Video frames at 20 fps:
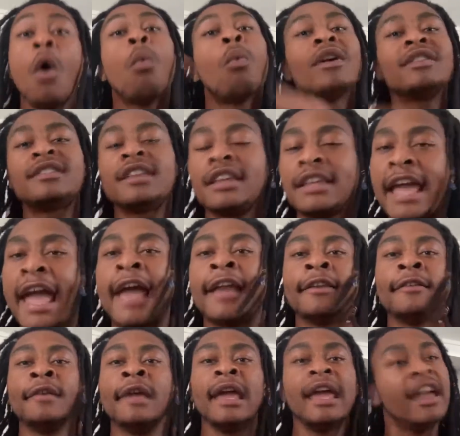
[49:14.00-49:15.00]
Once
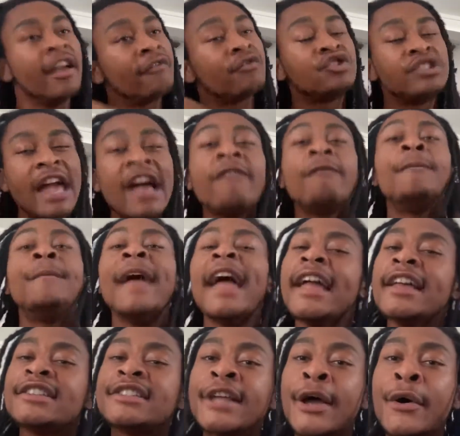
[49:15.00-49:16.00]
again, if Jeff
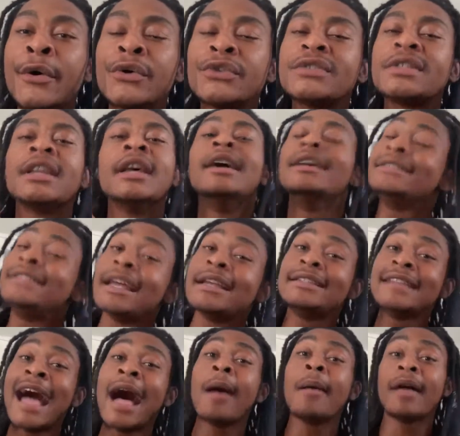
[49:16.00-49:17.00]
Bezos
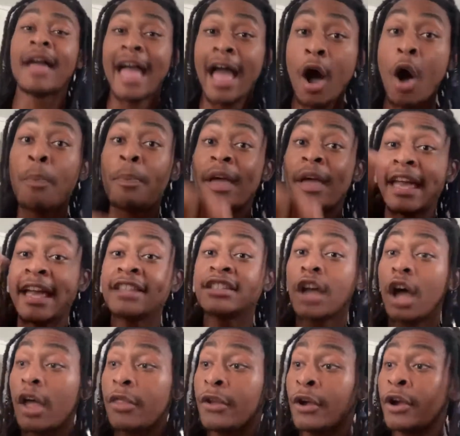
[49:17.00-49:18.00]
did not help his
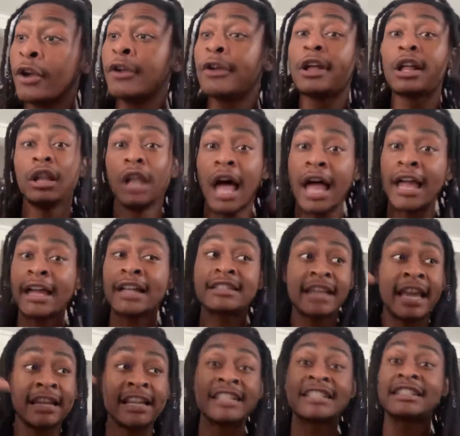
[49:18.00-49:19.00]
other clients
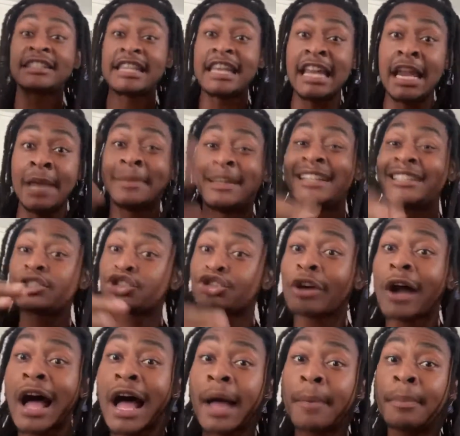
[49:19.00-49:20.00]
and his team and his
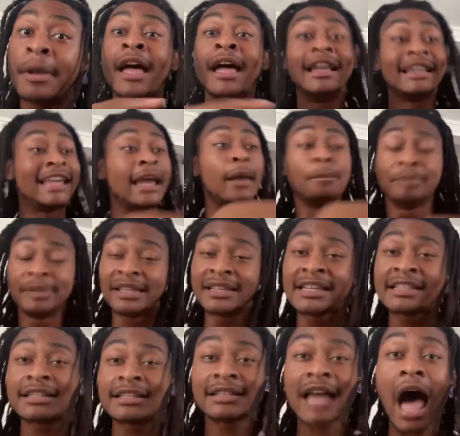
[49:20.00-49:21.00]
tribe get
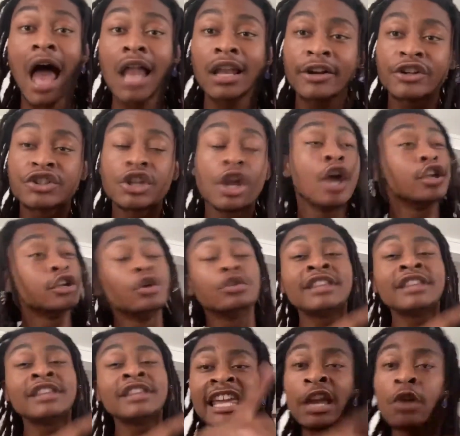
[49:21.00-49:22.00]
billions of dollars,
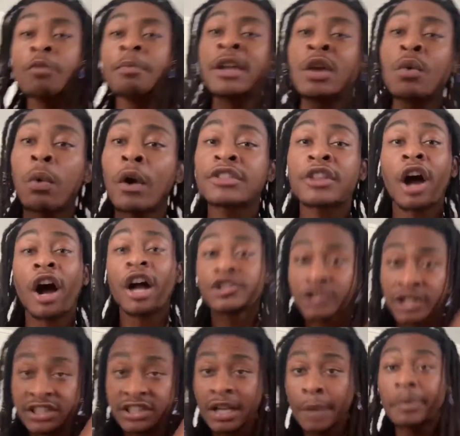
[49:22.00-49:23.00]
you think he would be worth a
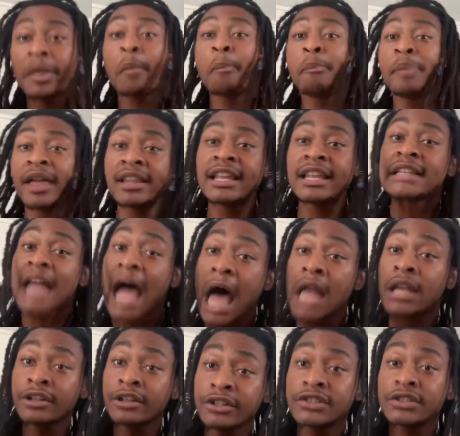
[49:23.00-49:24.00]
hundred and something billion
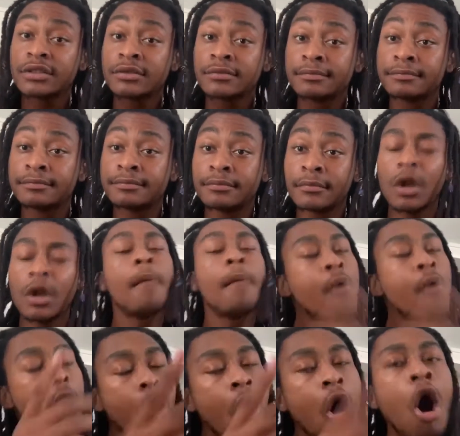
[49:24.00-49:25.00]
dollars?
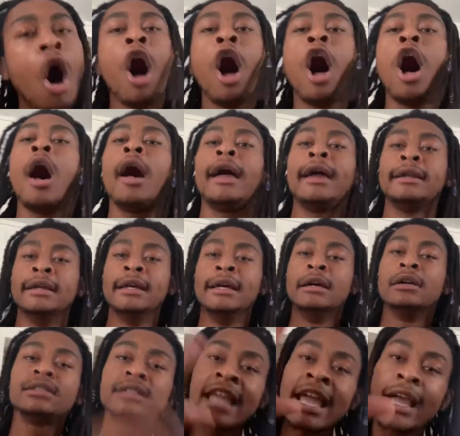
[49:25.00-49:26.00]
Come on,
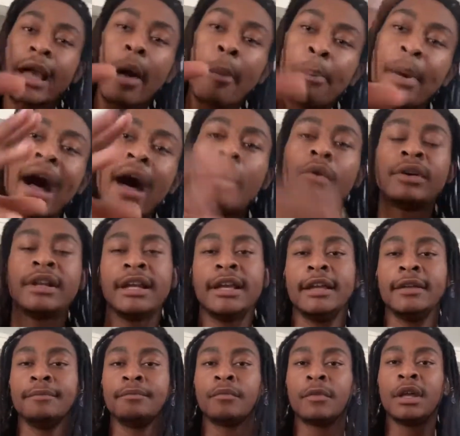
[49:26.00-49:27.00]
think about
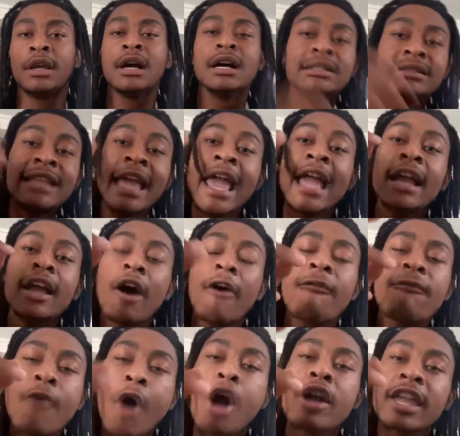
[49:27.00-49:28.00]
it. Think
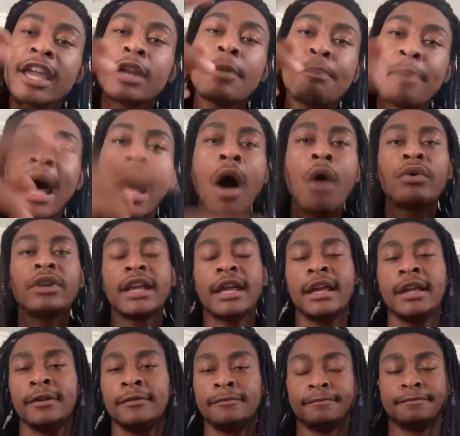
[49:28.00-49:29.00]
of fucking about
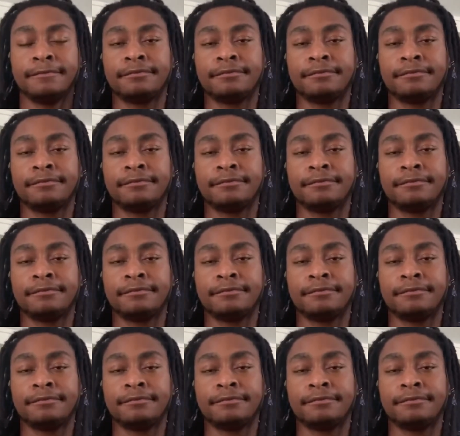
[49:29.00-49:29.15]
it.